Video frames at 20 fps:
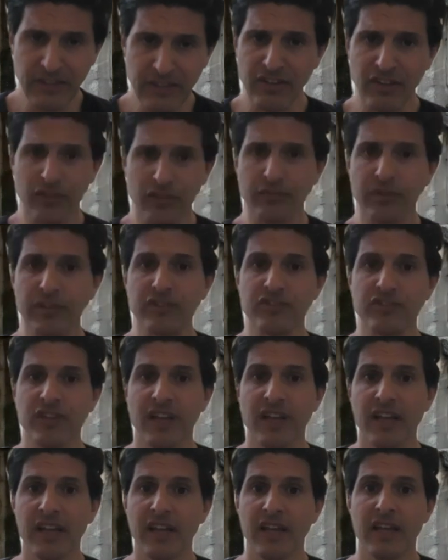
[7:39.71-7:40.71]
How the rich
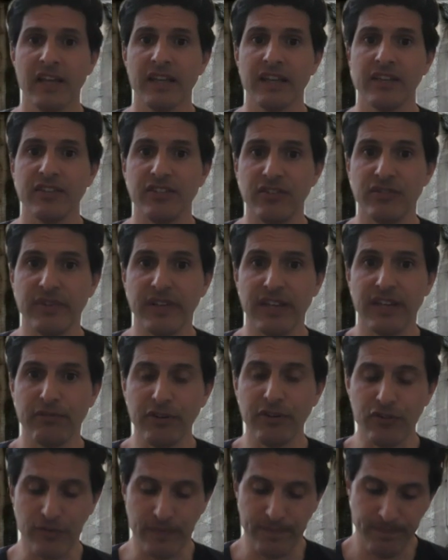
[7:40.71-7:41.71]
continue to get
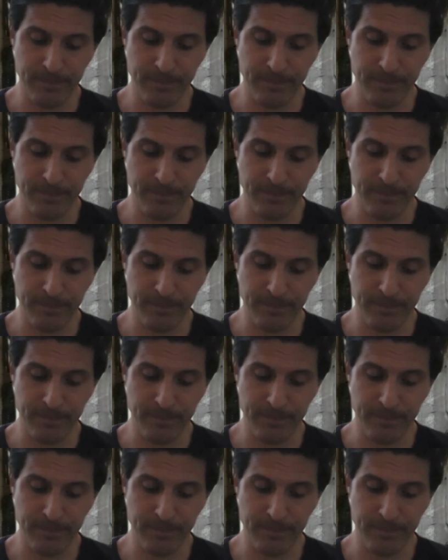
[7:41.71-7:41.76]
richer.